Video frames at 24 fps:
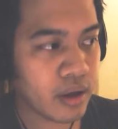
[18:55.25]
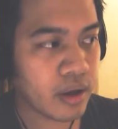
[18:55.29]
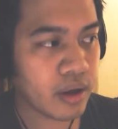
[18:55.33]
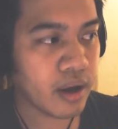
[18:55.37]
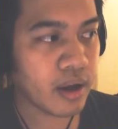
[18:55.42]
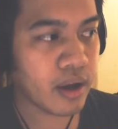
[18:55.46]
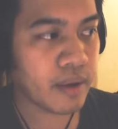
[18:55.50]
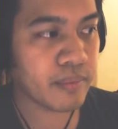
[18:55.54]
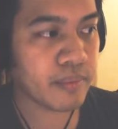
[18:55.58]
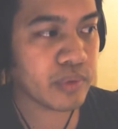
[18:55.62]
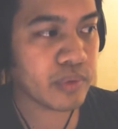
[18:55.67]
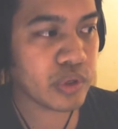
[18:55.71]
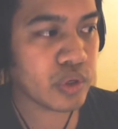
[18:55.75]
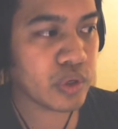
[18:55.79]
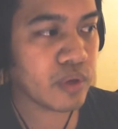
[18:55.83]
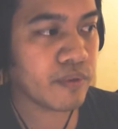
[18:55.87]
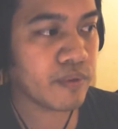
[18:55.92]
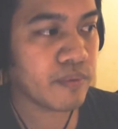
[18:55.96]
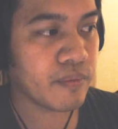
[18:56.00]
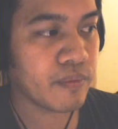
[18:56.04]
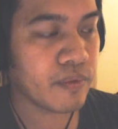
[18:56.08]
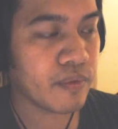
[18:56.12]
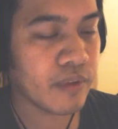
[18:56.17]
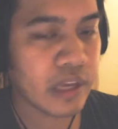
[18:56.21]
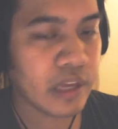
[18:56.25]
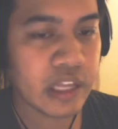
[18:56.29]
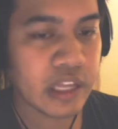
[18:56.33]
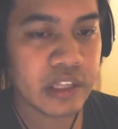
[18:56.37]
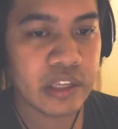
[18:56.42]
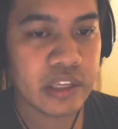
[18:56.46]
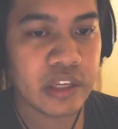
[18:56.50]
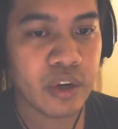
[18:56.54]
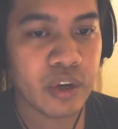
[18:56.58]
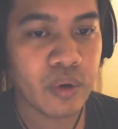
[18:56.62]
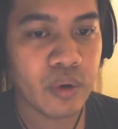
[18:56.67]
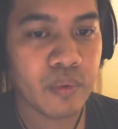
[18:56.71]

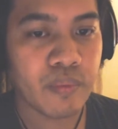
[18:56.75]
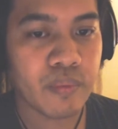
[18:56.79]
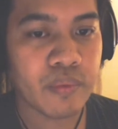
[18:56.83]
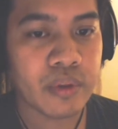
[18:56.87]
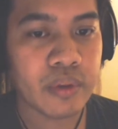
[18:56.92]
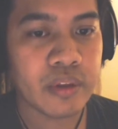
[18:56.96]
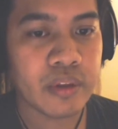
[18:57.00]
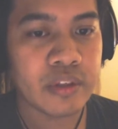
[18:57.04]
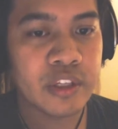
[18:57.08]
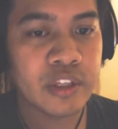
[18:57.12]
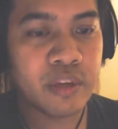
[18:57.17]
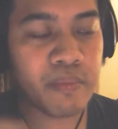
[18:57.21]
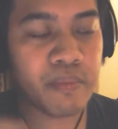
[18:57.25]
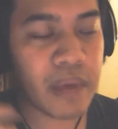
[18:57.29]
to